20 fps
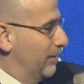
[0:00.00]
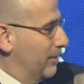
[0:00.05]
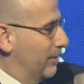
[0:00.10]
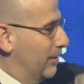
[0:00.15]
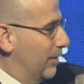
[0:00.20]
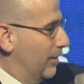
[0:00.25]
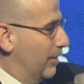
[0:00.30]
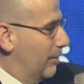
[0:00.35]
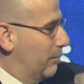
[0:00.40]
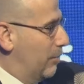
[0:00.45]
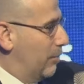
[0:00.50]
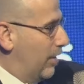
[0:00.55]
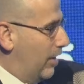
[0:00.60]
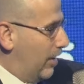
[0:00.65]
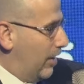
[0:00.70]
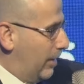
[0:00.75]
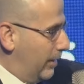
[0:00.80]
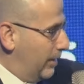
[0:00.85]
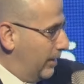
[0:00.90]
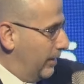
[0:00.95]

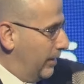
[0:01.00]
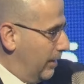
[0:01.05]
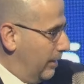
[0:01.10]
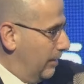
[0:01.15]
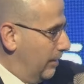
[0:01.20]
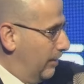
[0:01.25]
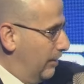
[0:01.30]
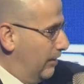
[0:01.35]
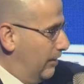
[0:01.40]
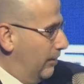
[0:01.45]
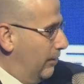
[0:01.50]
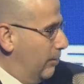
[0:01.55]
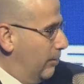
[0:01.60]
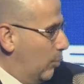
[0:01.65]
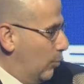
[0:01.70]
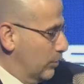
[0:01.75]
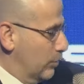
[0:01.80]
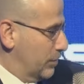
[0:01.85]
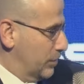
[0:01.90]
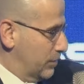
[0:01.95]
by a
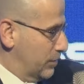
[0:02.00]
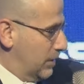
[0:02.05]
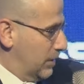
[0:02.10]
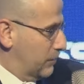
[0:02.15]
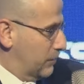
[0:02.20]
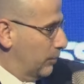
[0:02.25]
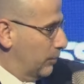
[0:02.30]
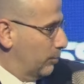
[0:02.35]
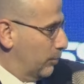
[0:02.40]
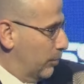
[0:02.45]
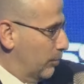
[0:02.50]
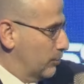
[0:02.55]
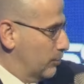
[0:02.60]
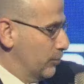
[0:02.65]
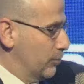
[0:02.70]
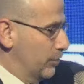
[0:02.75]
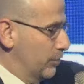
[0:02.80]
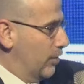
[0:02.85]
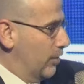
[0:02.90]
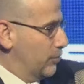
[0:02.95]
more successful approach
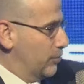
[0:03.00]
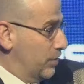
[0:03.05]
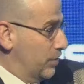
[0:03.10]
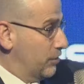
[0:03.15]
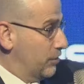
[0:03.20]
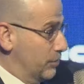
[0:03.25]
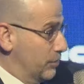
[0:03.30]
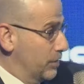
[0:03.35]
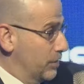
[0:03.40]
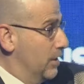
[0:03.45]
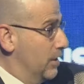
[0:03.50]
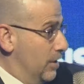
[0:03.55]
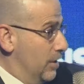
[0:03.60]
through negotiations.